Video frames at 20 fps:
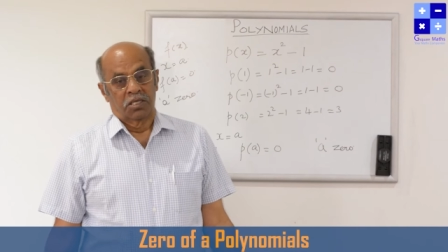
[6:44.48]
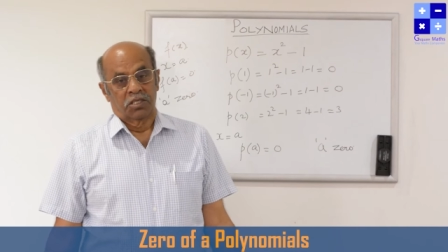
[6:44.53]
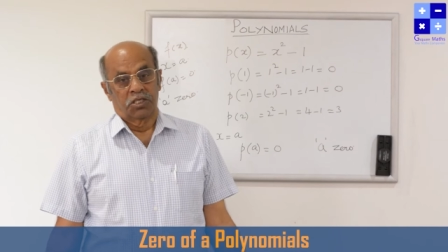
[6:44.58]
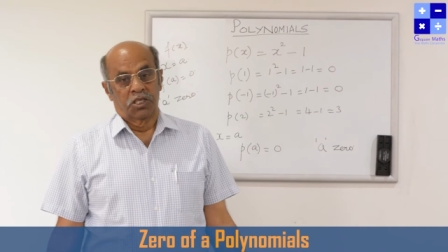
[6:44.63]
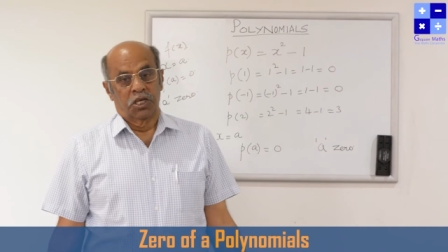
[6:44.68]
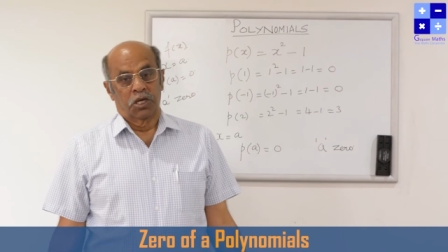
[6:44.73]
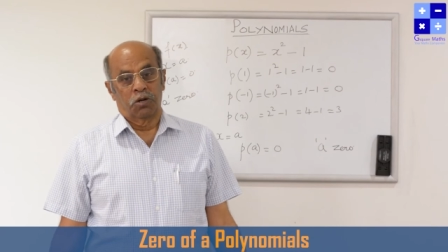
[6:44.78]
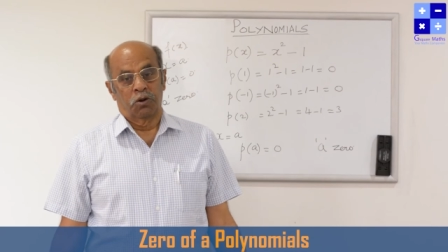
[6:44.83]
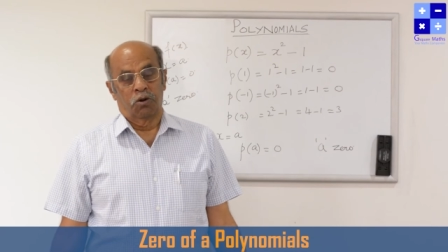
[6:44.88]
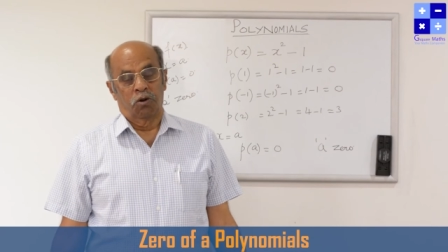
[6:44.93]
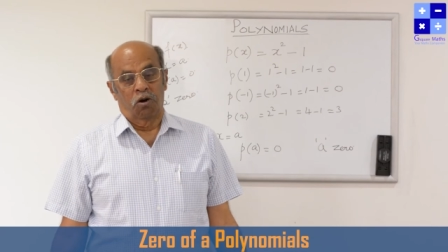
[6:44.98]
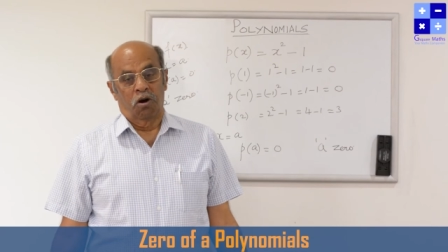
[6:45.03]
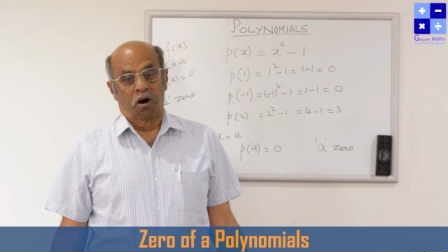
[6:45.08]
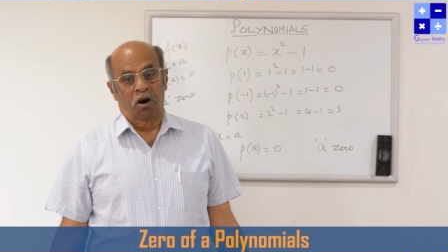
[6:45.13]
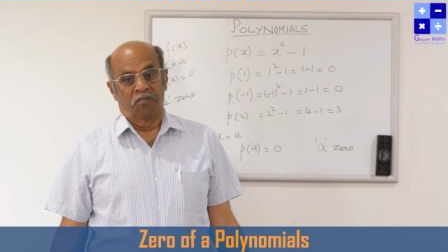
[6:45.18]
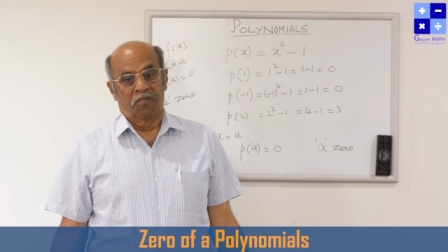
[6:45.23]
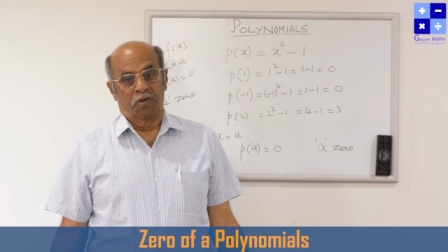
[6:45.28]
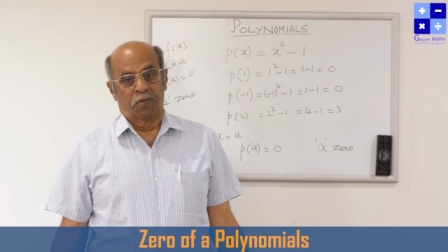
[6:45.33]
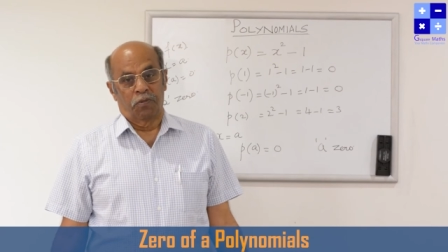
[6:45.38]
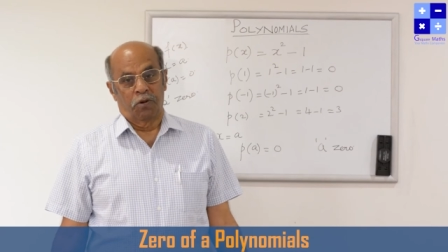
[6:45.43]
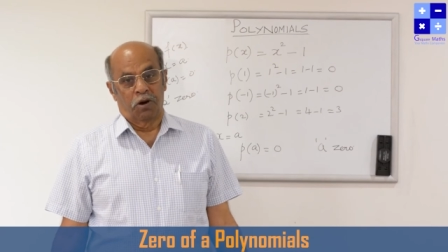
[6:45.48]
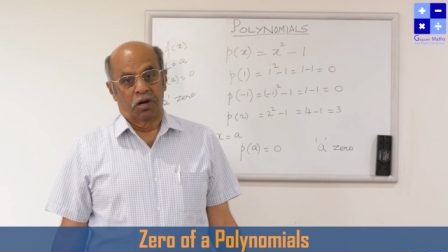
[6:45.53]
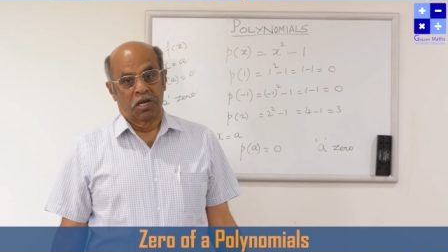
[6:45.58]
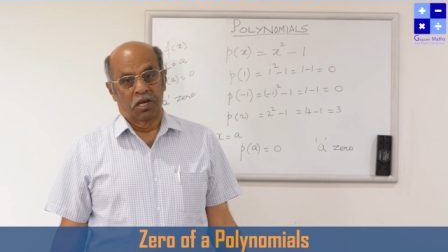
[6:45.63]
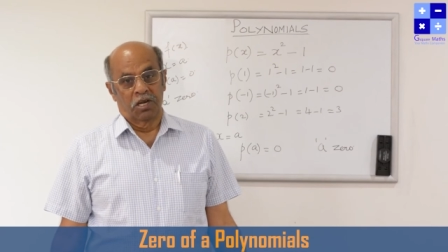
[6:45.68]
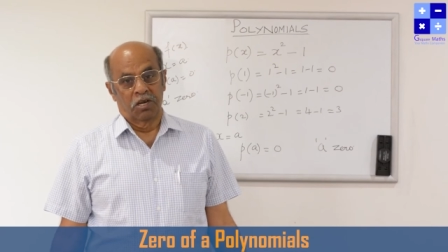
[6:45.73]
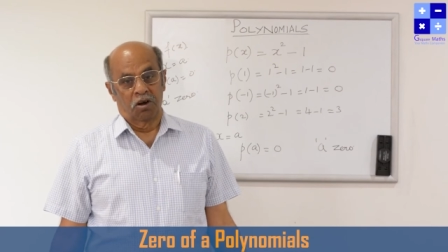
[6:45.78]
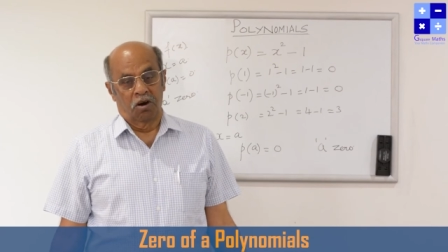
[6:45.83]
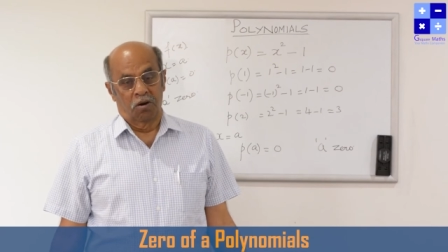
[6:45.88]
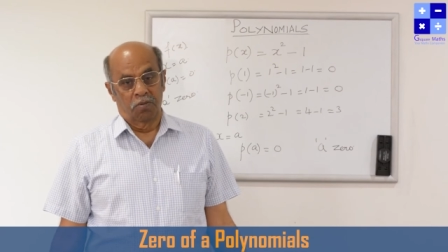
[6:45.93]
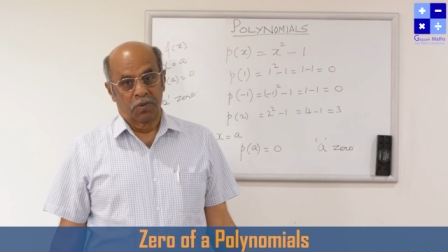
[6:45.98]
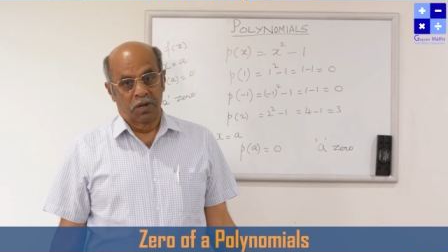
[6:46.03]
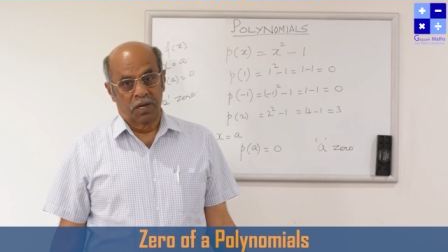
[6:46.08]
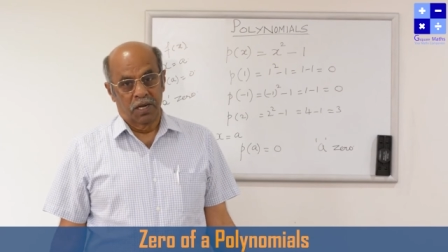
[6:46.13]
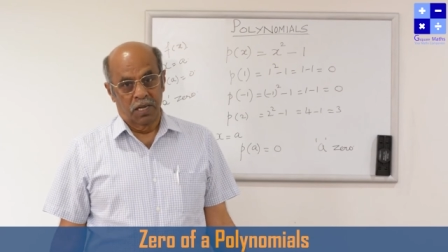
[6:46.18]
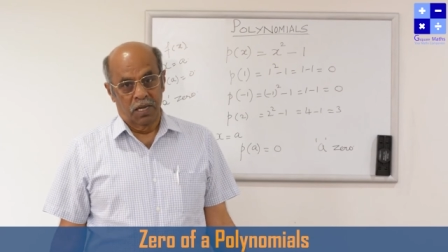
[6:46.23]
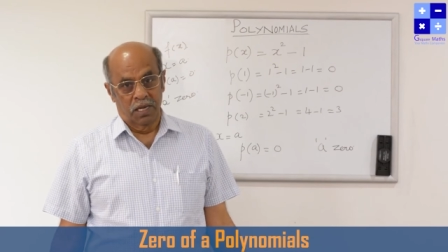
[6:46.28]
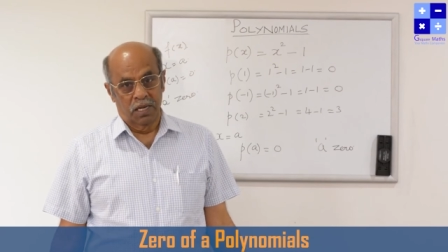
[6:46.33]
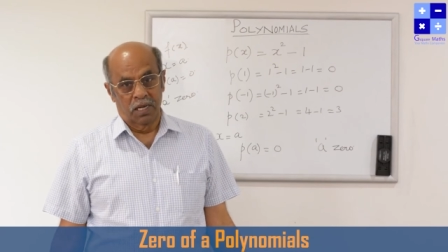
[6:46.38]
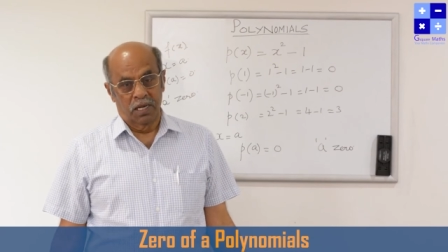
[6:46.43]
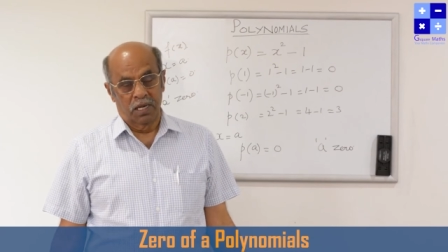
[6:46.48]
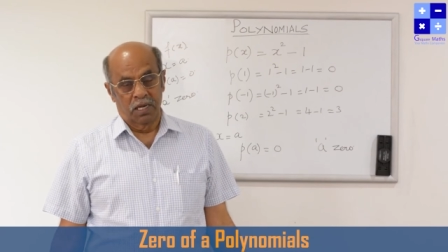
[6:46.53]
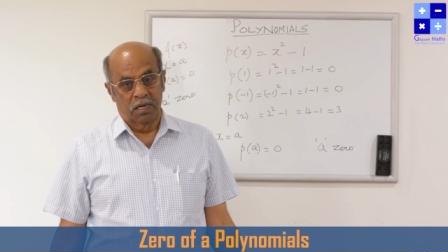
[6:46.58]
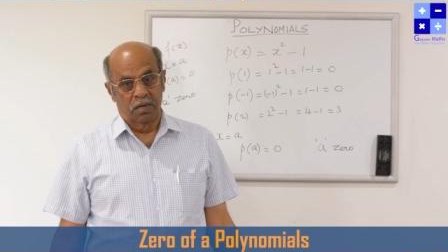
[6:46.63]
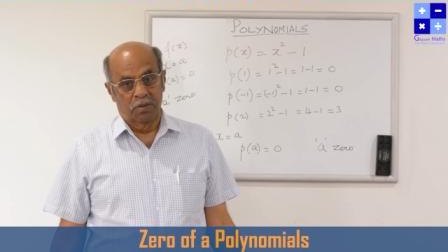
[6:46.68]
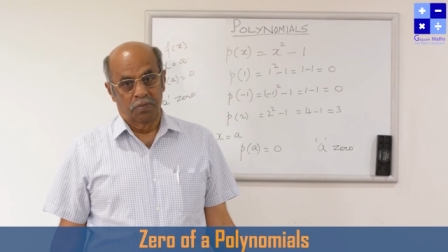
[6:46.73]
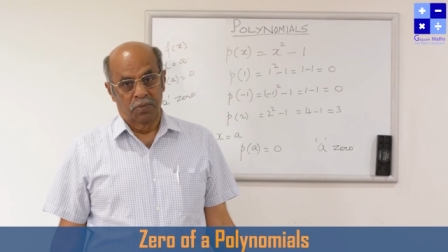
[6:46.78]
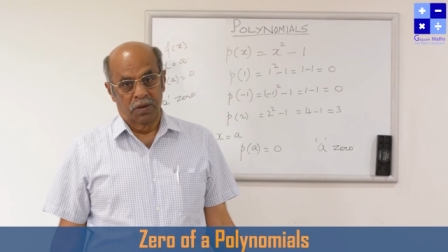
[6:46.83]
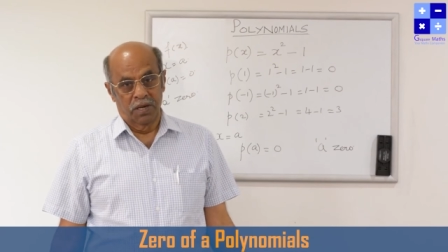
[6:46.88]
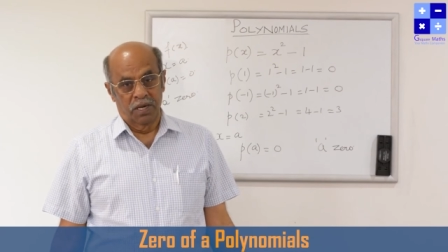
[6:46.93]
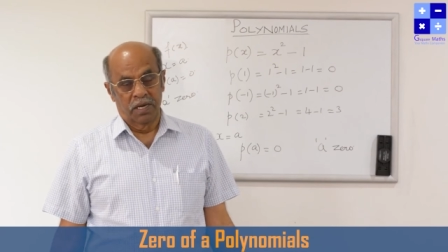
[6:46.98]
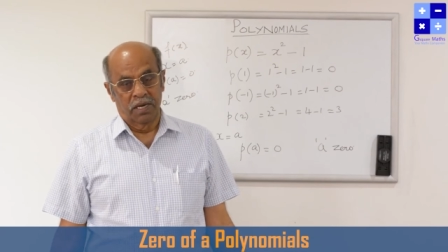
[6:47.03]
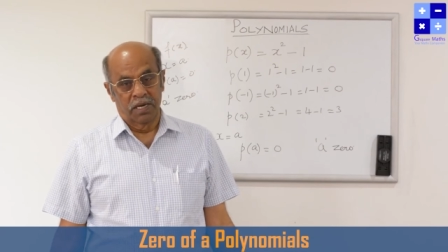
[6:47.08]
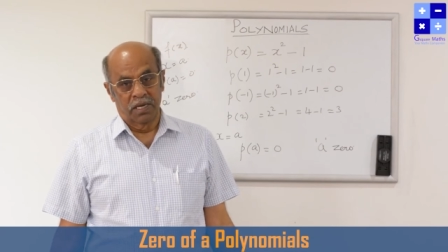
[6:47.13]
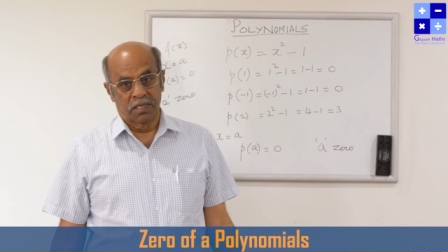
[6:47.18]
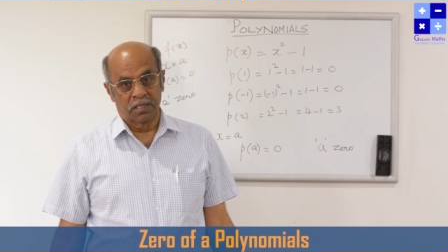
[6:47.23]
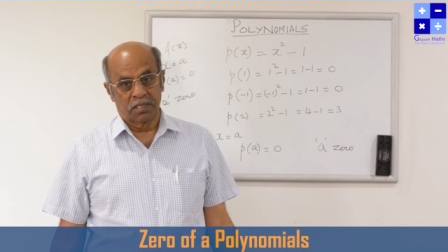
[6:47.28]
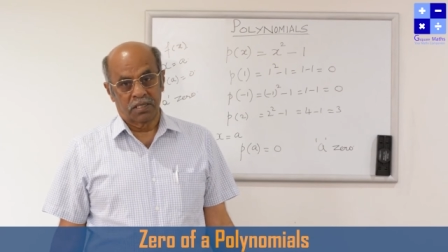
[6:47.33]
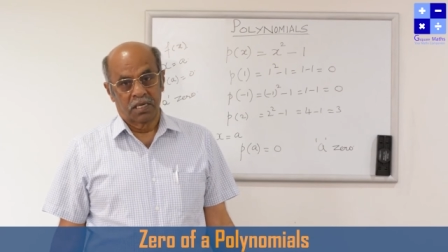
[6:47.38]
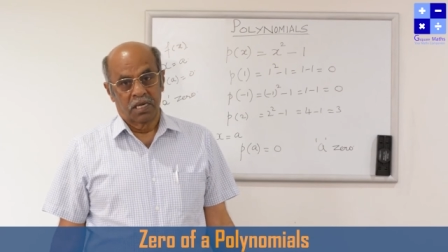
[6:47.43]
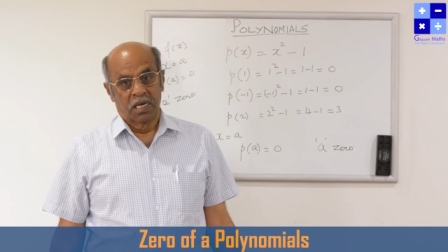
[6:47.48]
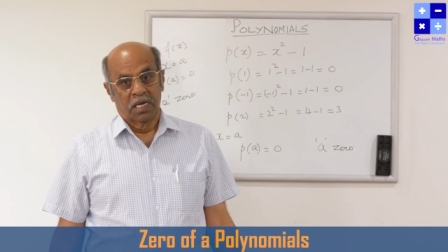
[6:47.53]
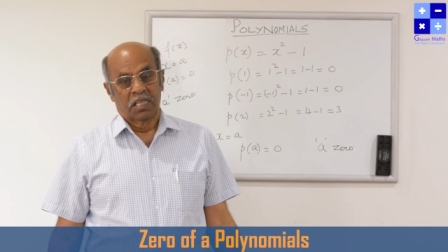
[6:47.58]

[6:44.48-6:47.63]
0 of a polynomial means